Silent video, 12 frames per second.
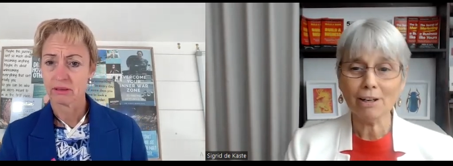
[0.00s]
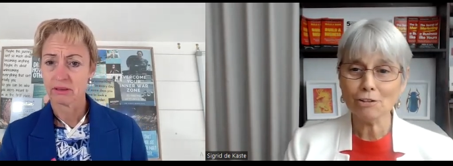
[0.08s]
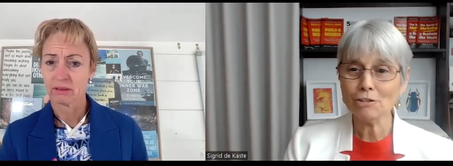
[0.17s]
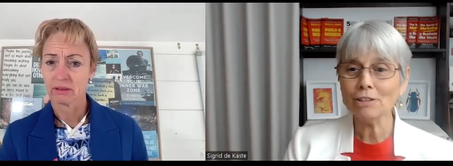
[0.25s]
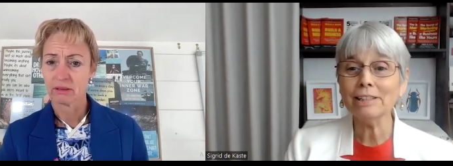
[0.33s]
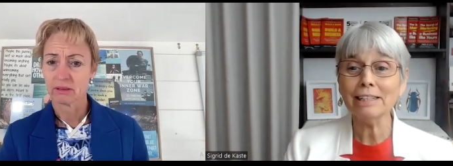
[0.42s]

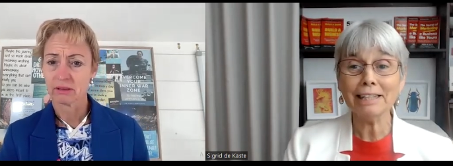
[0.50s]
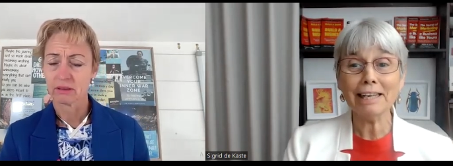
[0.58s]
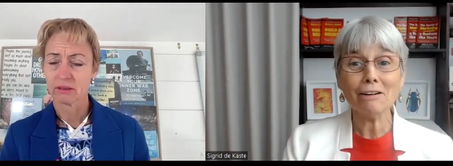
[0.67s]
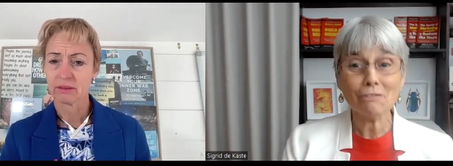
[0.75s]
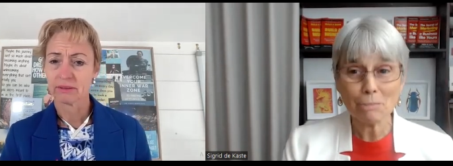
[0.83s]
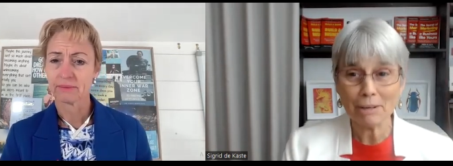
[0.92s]
Speaker 1: i think nearly
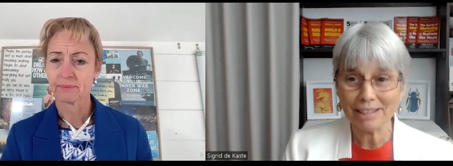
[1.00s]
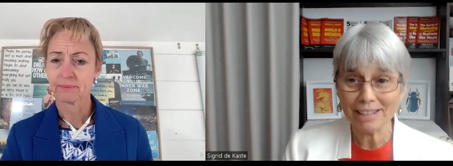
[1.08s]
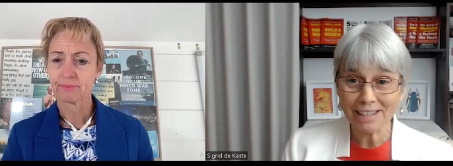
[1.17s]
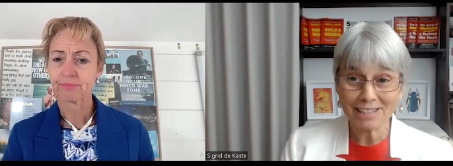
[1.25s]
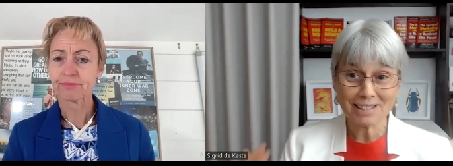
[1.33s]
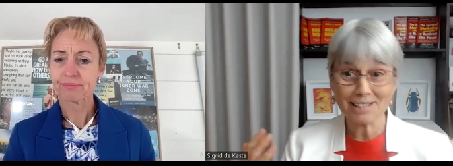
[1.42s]

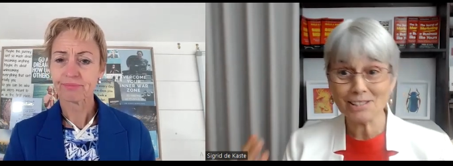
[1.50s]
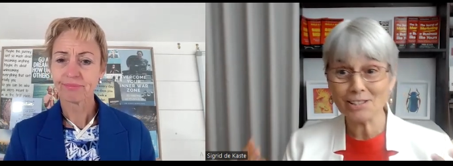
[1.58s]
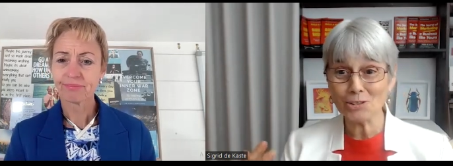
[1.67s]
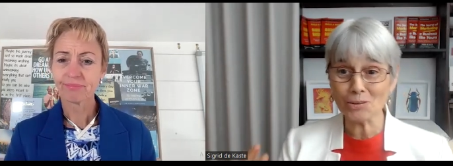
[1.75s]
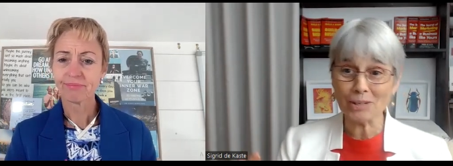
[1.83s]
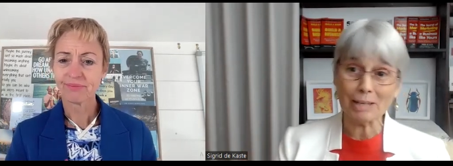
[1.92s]
everybody has
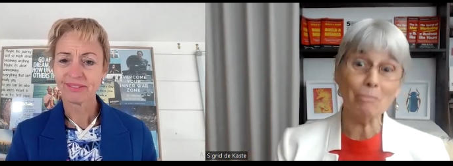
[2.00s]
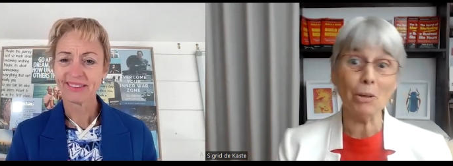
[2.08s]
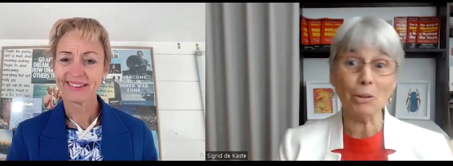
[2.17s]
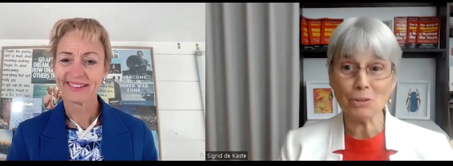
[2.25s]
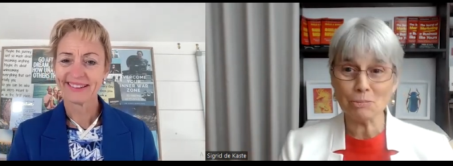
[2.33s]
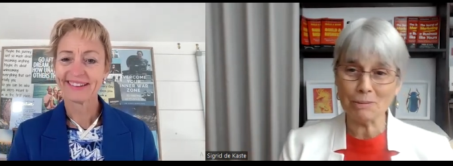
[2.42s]
this dream
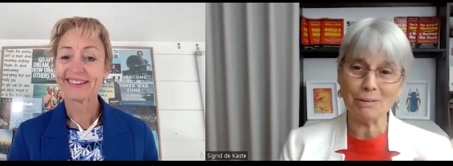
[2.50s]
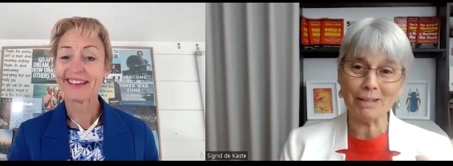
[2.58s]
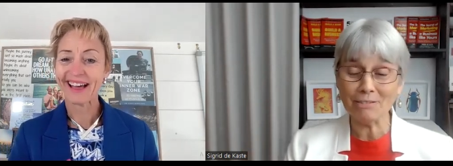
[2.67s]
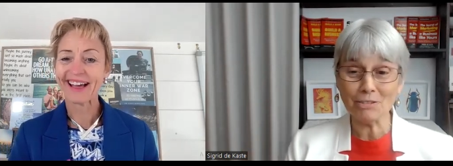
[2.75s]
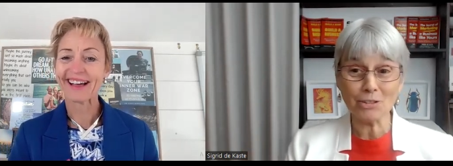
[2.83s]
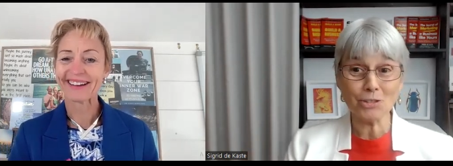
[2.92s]
most people
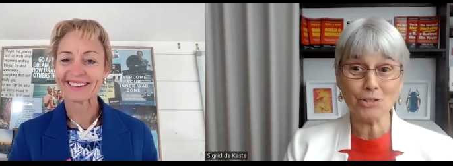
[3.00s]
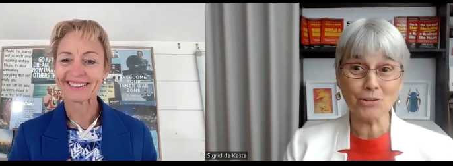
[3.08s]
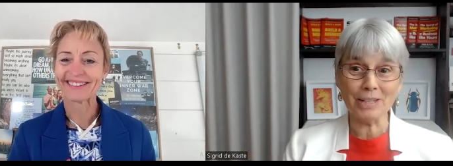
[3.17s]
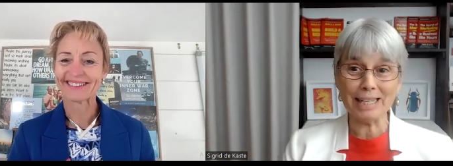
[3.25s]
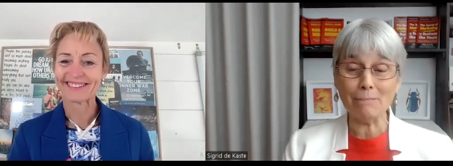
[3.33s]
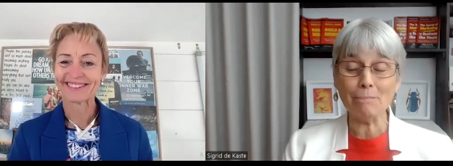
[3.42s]
have this
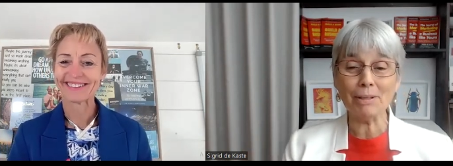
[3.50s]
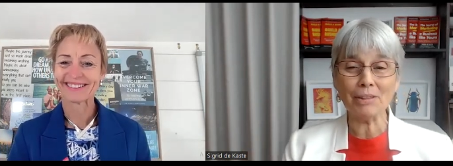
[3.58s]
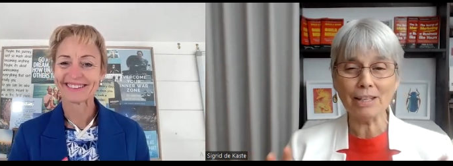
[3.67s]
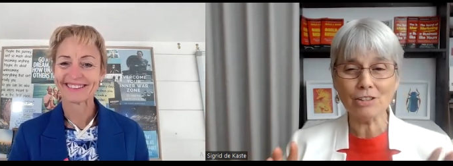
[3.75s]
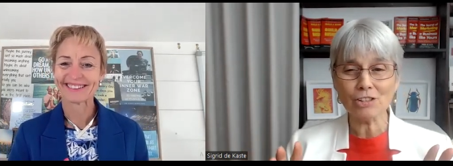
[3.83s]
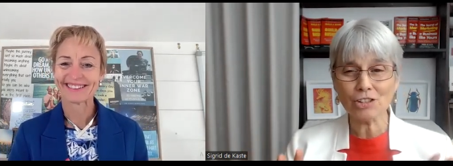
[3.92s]
dream but
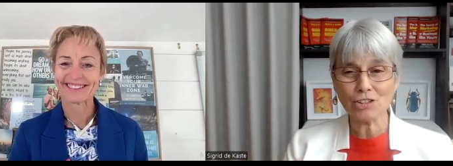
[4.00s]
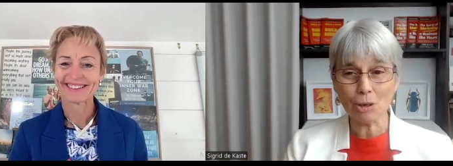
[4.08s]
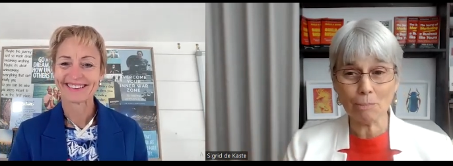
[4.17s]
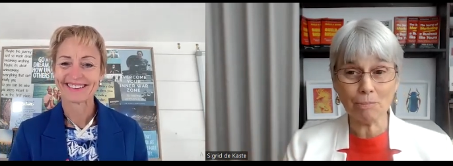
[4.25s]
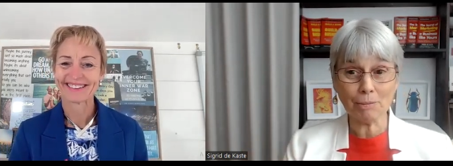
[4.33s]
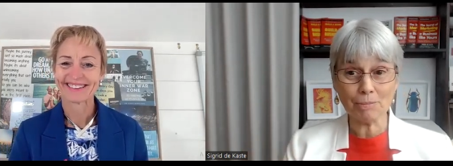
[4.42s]
they
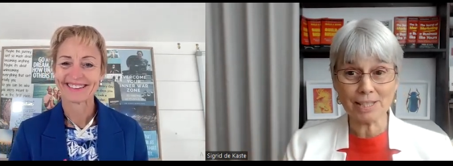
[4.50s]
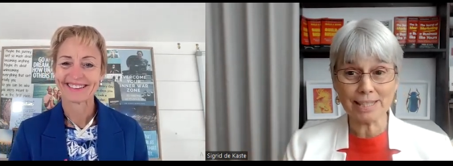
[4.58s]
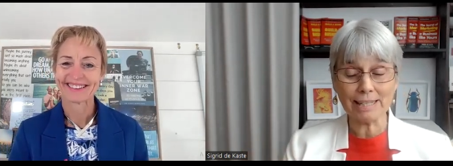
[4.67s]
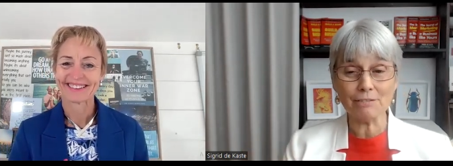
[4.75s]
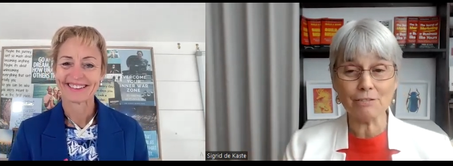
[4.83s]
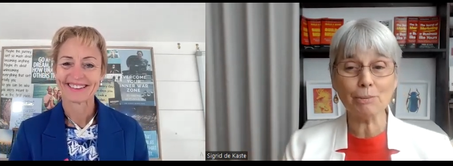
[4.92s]
stop
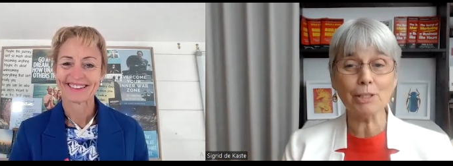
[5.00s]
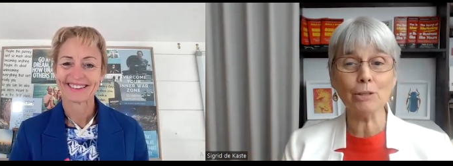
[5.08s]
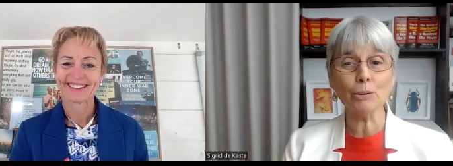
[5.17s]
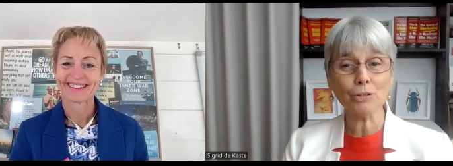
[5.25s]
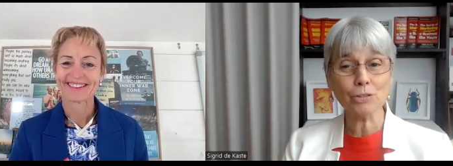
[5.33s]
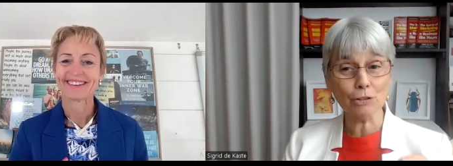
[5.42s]
themselves
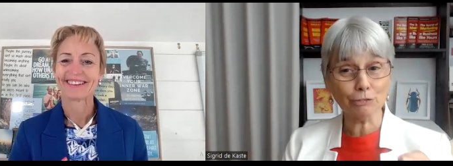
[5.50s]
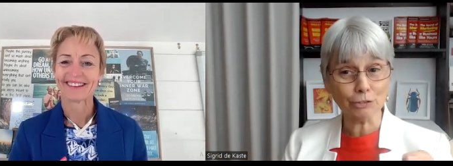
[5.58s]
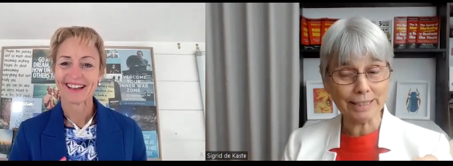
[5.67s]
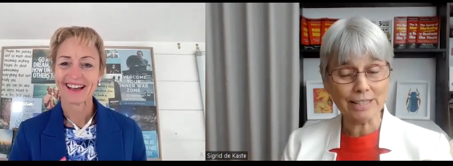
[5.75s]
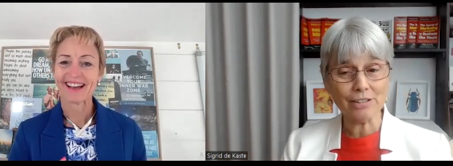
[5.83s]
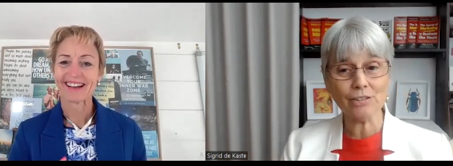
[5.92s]
because of
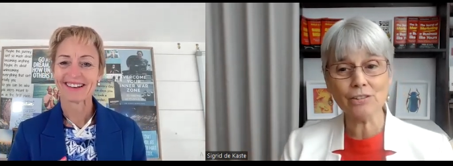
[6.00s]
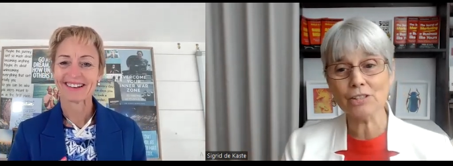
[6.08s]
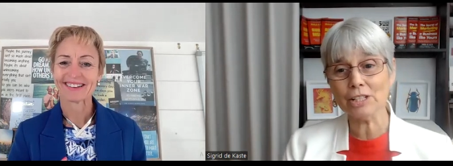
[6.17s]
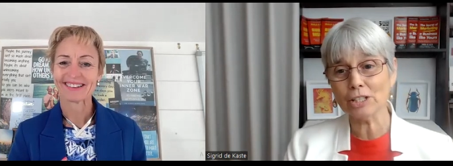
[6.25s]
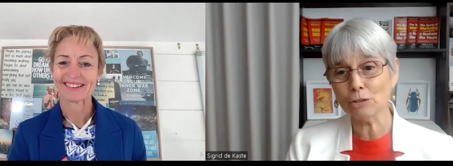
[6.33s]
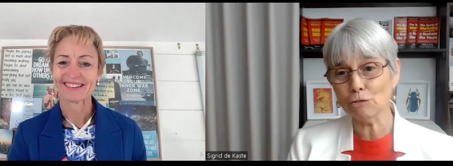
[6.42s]

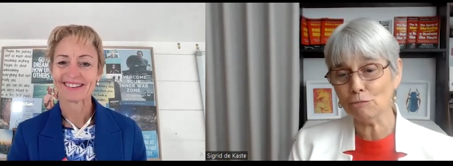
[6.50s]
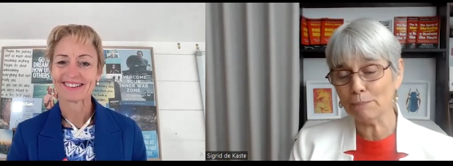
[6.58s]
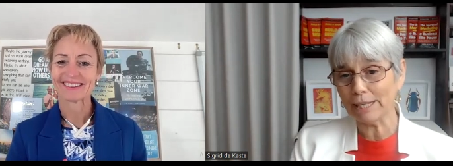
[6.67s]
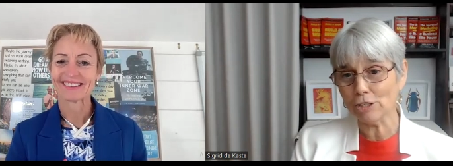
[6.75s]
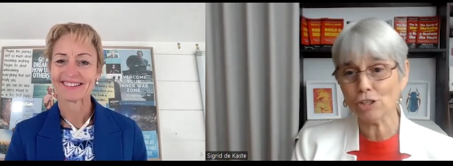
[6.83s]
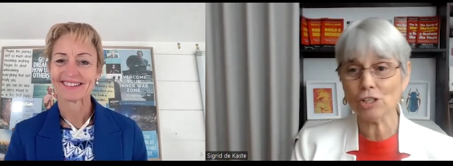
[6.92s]
reasons that you've
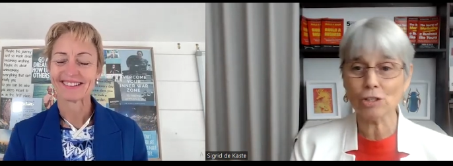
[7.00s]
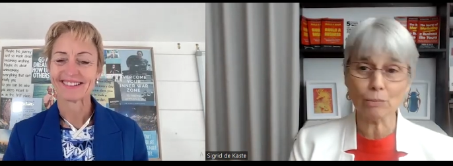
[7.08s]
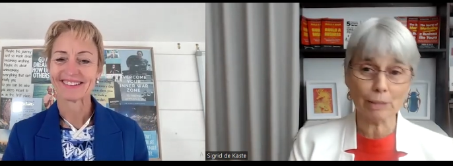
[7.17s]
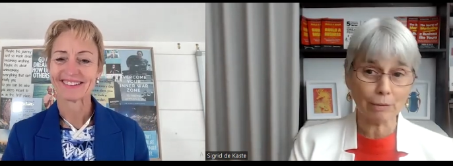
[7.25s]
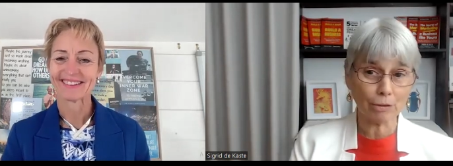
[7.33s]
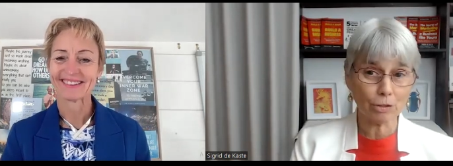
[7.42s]
mentioned
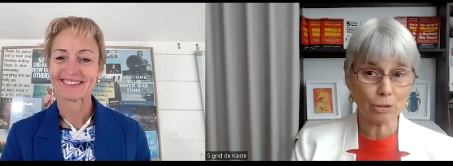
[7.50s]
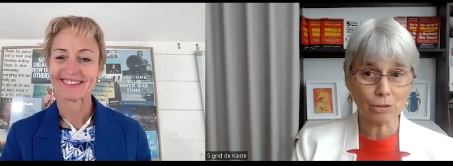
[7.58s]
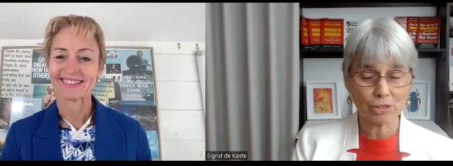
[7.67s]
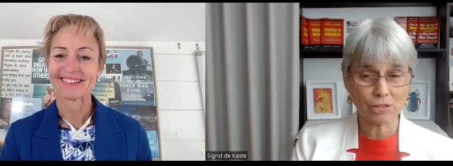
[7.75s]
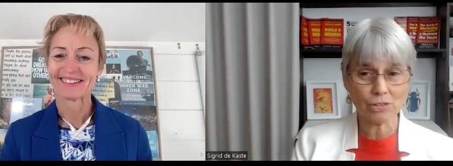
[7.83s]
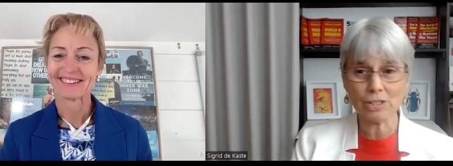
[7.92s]
around the
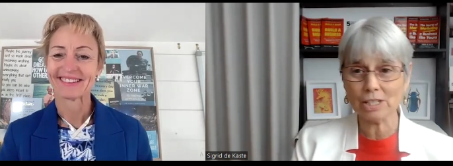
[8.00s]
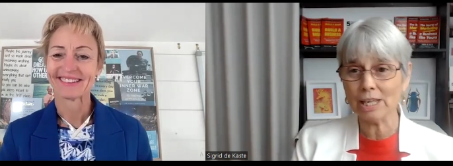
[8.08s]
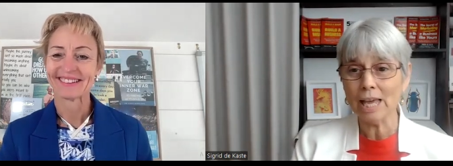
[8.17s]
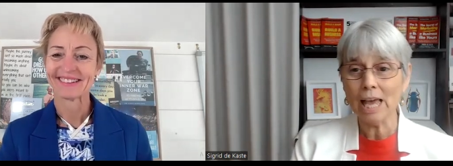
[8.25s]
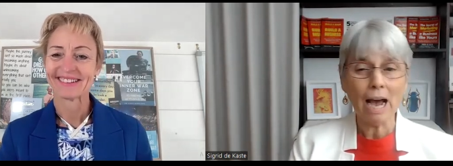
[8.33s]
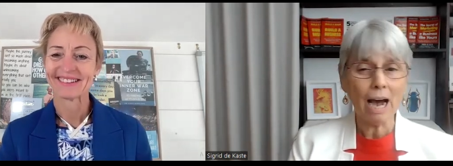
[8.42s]
toxicity